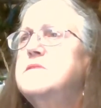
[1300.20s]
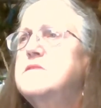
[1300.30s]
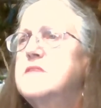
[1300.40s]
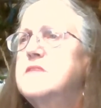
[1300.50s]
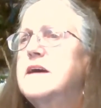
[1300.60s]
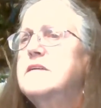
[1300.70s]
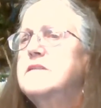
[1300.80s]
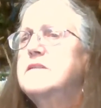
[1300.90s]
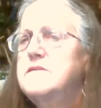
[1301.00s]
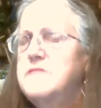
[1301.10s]
the slack
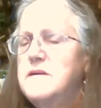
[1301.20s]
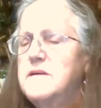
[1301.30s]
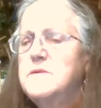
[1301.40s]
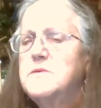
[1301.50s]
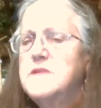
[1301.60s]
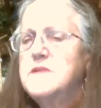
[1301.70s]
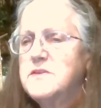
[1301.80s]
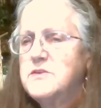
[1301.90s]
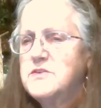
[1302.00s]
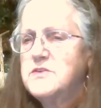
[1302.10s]
in the family where the
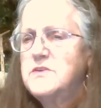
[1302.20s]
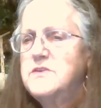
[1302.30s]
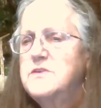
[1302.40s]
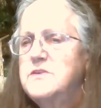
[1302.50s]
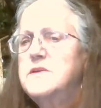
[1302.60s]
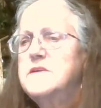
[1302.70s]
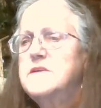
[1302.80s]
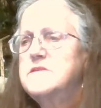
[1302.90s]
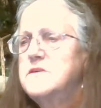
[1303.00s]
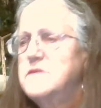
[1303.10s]
others couldn't do
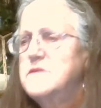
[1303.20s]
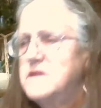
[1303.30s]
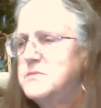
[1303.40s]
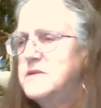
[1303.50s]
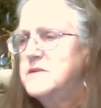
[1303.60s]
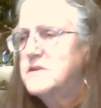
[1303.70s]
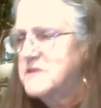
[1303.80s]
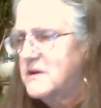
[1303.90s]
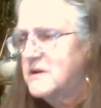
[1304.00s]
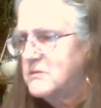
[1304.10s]
this. You need to be their
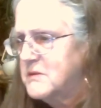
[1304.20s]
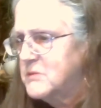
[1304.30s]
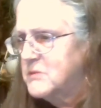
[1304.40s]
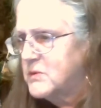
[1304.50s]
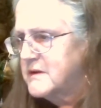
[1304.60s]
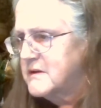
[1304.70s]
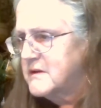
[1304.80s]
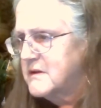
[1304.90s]
sounding board.